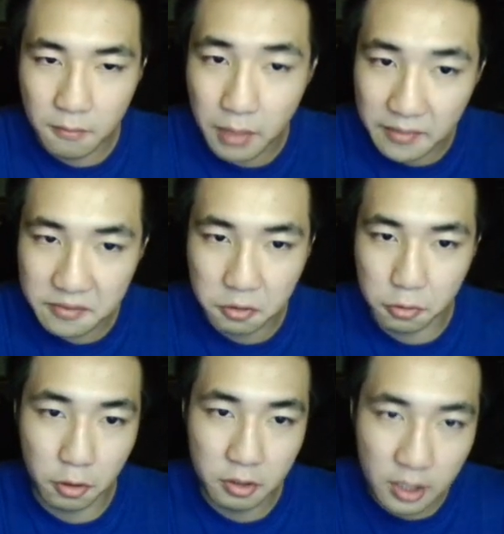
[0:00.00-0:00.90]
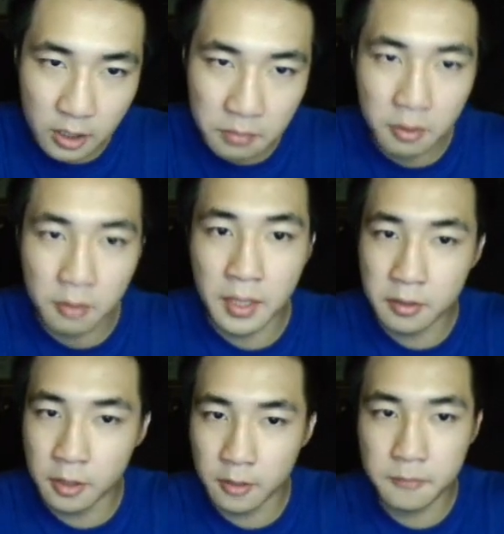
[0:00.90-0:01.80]
buffs to your team or
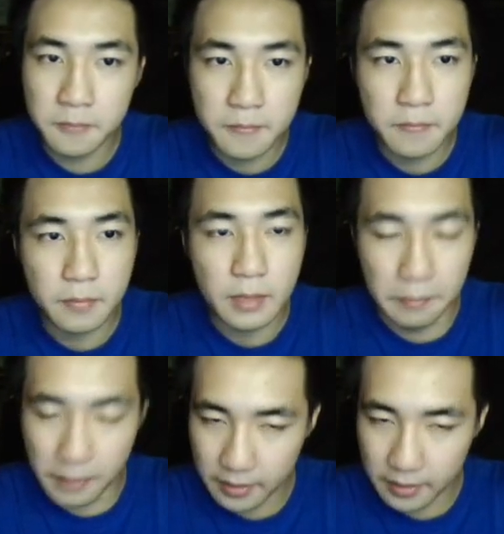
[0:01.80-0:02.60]
whatnot. But